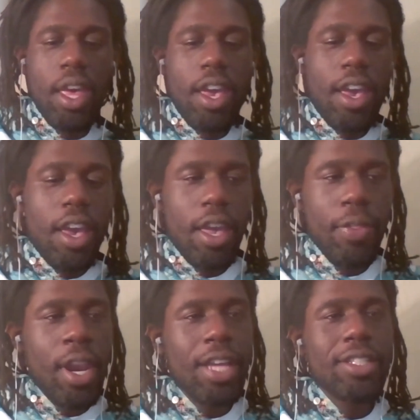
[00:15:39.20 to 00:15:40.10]
And then
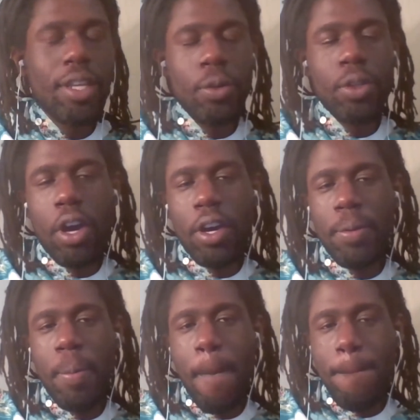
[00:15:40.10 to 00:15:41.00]
I settled on
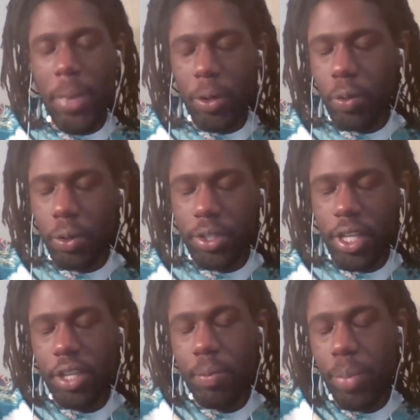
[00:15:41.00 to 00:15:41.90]
middle school
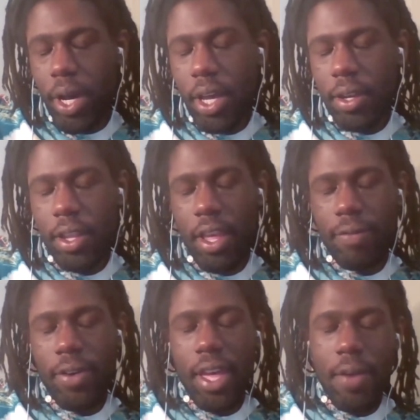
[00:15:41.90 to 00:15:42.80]
teaching. But if I
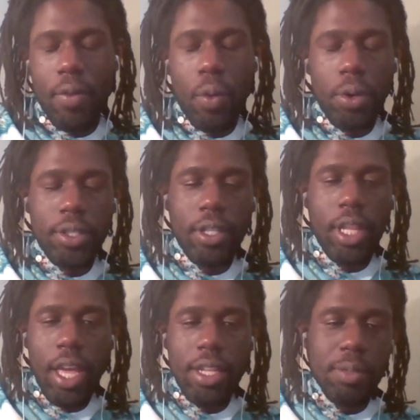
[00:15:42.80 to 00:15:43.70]
ever were to
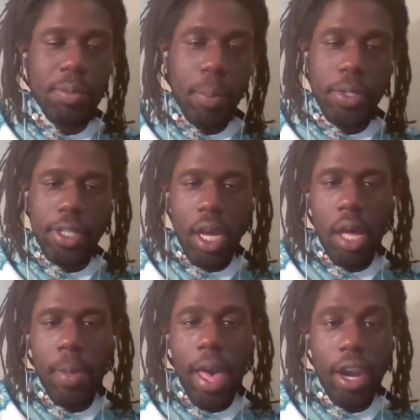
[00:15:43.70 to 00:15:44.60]
land some type of job
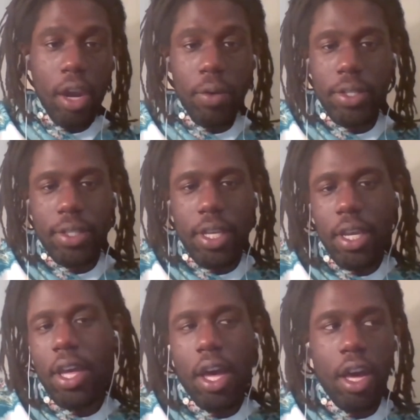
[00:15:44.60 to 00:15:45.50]
at IRSC,
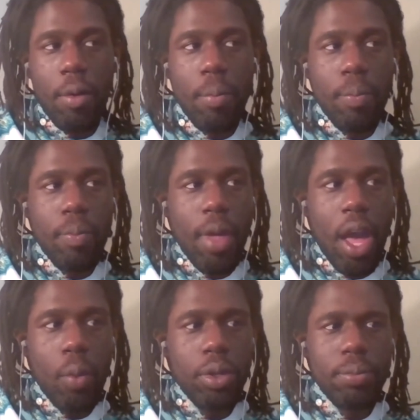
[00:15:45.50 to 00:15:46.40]
I
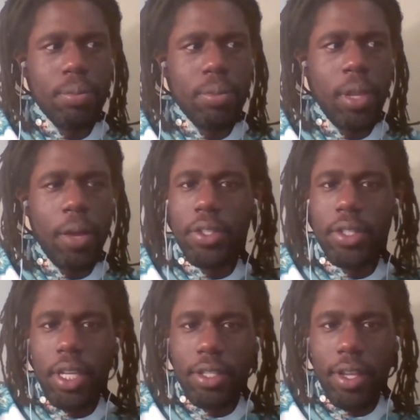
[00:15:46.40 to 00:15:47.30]
would love to
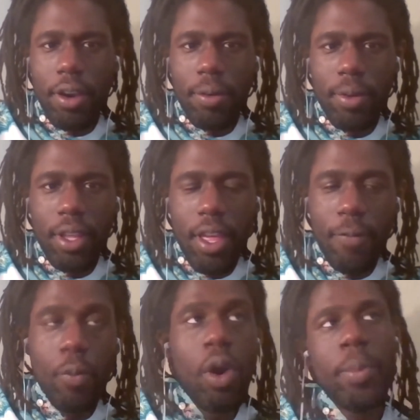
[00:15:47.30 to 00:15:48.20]
teach there.
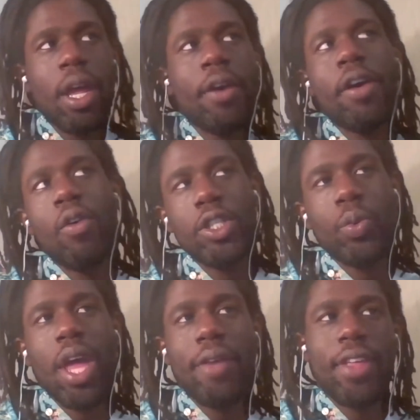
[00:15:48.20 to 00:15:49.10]
Well, I mean, of course, you would
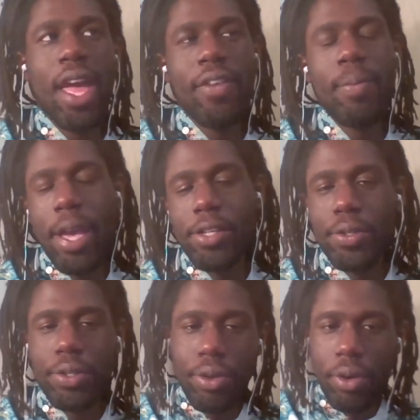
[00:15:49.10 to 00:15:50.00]
have to have a master's
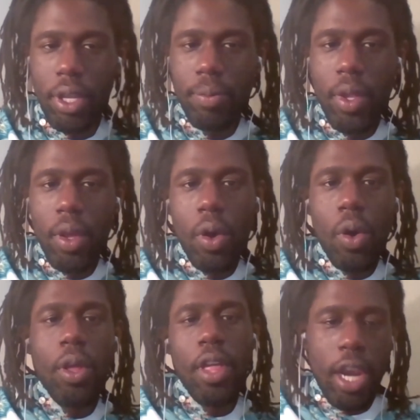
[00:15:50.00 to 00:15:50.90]
degree
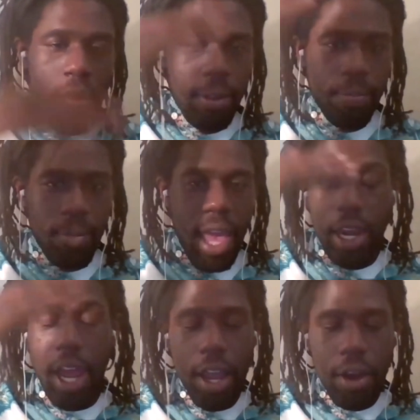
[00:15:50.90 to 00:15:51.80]
and
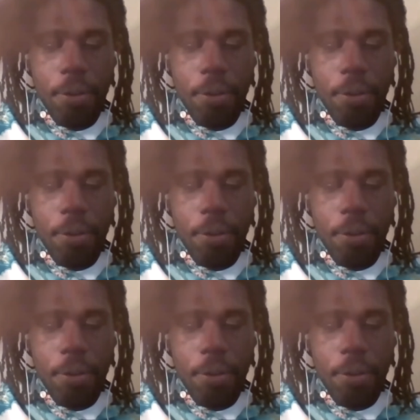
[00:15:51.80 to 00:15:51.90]
higher.